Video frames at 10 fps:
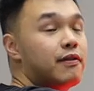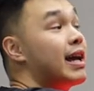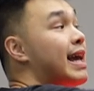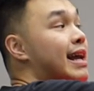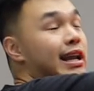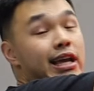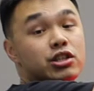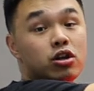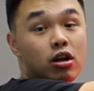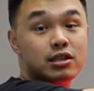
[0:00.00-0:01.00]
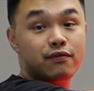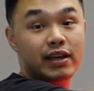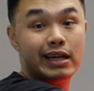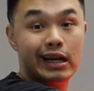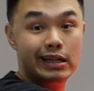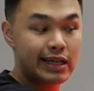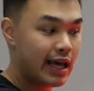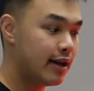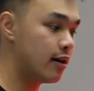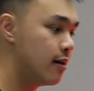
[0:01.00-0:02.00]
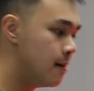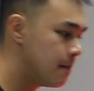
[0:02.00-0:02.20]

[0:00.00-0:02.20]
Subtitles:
effect and a shark's fin antenna.